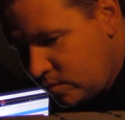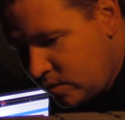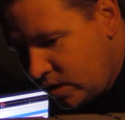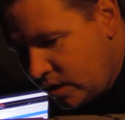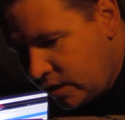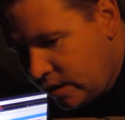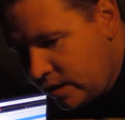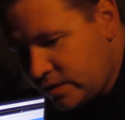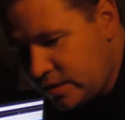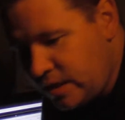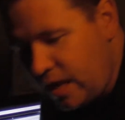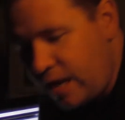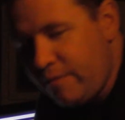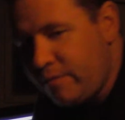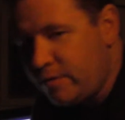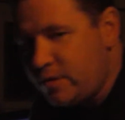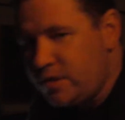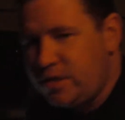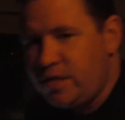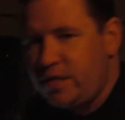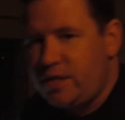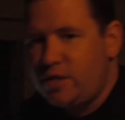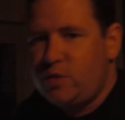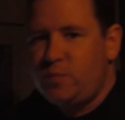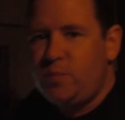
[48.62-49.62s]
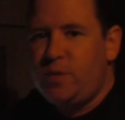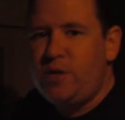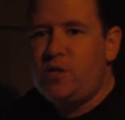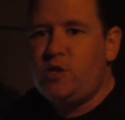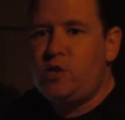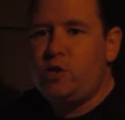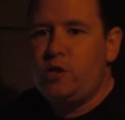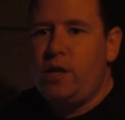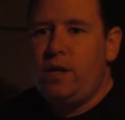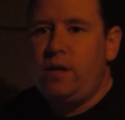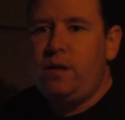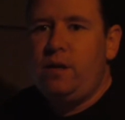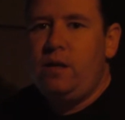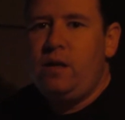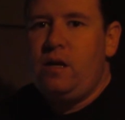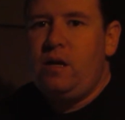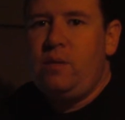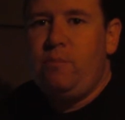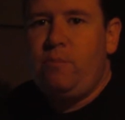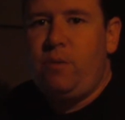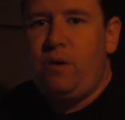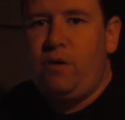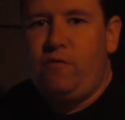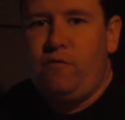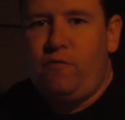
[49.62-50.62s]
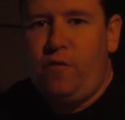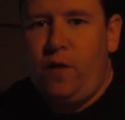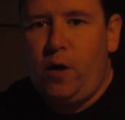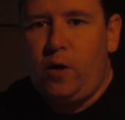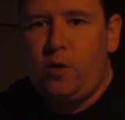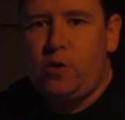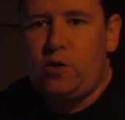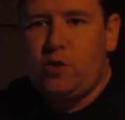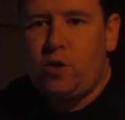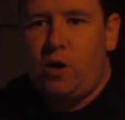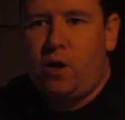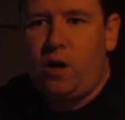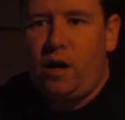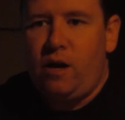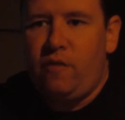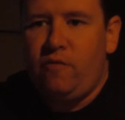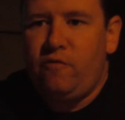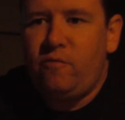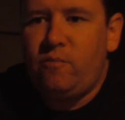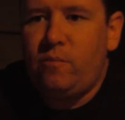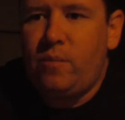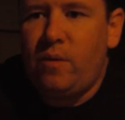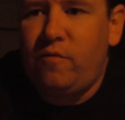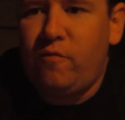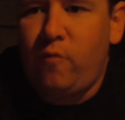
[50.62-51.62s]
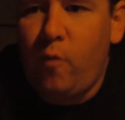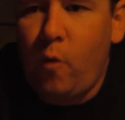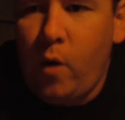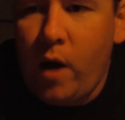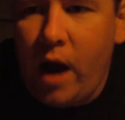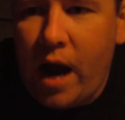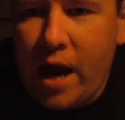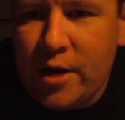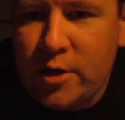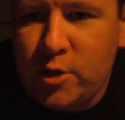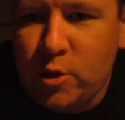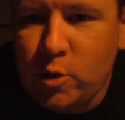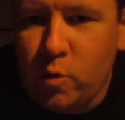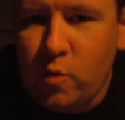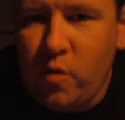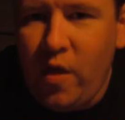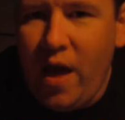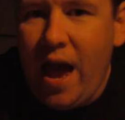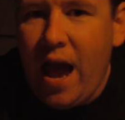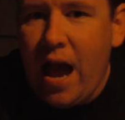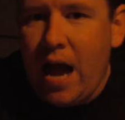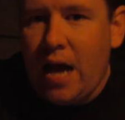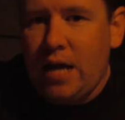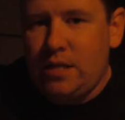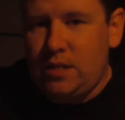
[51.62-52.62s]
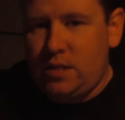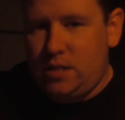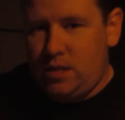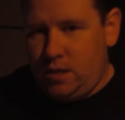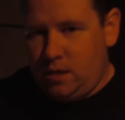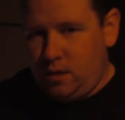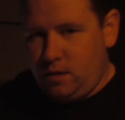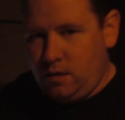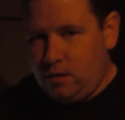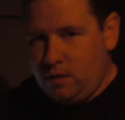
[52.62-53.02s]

Because I haven't seen the speech yet. But first off, before I do that,